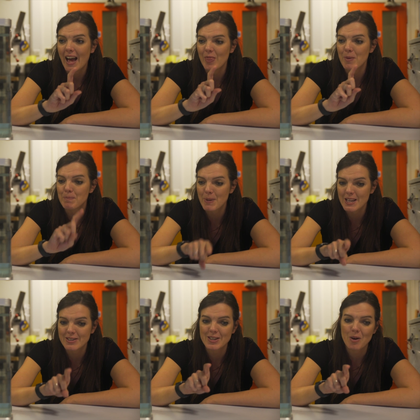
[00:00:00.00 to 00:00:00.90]
and the
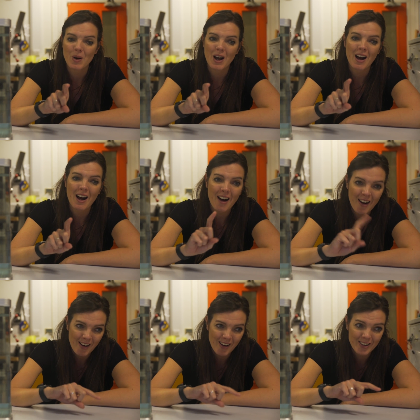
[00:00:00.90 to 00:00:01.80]
bits that were
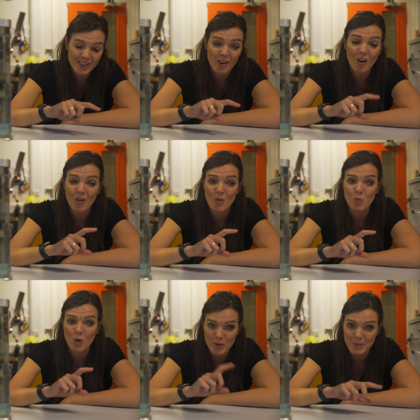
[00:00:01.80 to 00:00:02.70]
hard
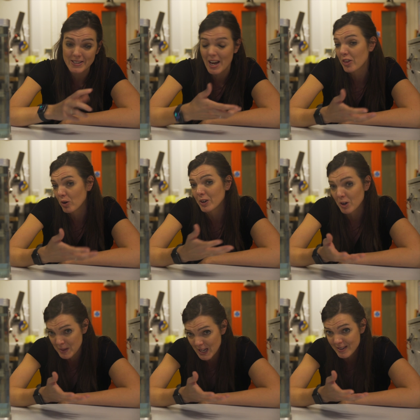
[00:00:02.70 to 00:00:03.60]
were the bits that I thought were going
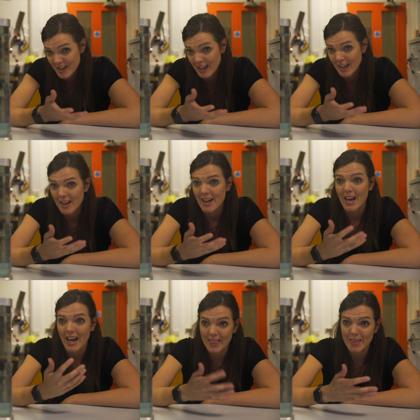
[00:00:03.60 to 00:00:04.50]
to be easy,
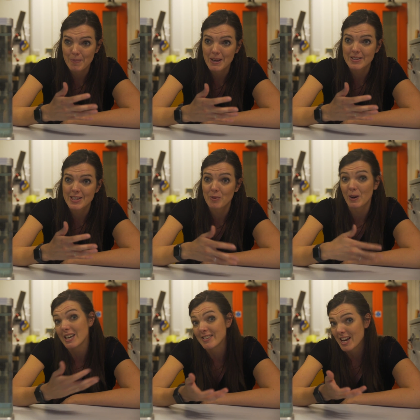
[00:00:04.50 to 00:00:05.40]
and the bits that
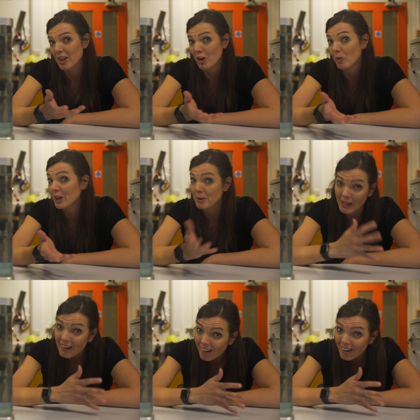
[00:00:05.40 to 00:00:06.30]
were easy I thought were going to be
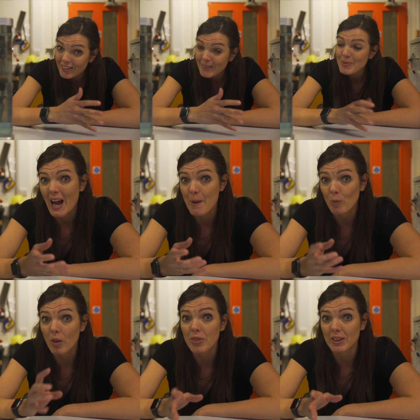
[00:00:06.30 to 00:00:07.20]
hard. And
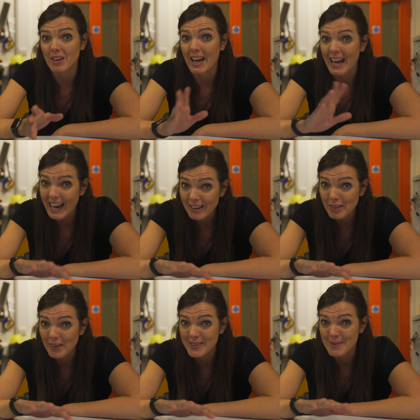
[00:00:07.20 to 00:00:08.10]
one thing that I
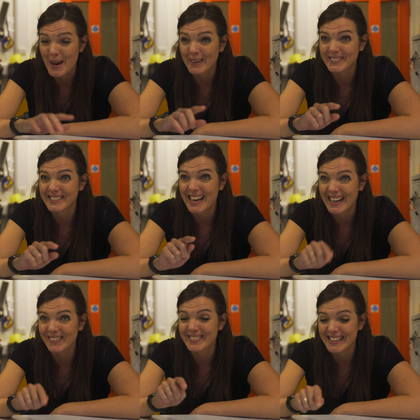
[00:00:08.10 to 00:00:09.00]
hadn't thought about was
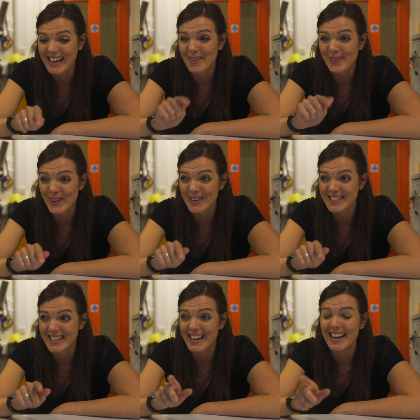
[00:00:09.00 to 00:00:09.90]
how to get
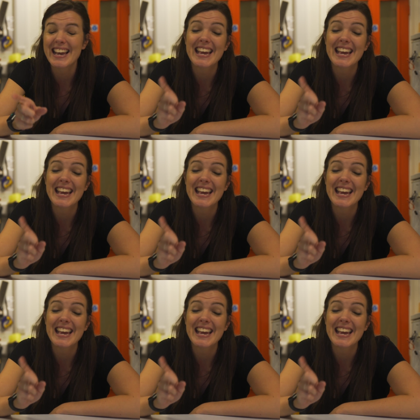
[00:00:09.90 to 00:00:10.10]
water